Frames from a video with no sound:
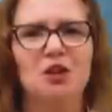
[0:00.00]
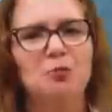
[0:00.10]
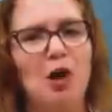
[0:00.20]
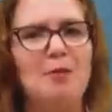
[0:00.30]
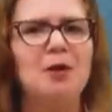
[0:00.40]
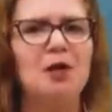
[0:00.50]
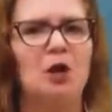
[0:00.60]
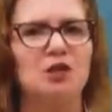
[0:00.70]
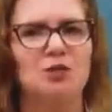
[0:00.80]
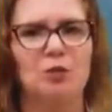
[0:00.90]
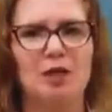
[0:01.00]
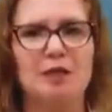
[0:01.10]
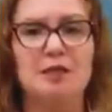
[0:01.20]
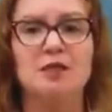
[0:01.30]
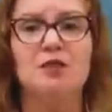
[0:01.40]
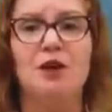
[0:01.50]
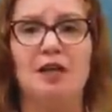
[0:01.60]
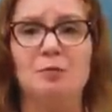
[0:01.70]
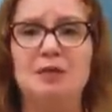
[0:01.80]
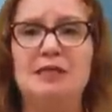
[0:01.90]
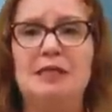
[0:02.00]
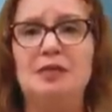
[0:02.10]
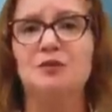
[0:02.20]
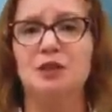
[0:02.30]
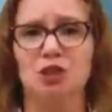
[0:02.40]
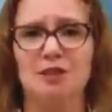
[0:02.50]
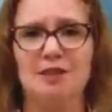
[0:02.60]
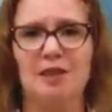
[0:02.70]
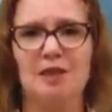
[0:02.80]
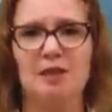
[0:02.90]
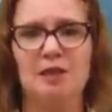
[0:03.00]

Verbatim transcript: The primary cause of rickets is vitamin D deficiency.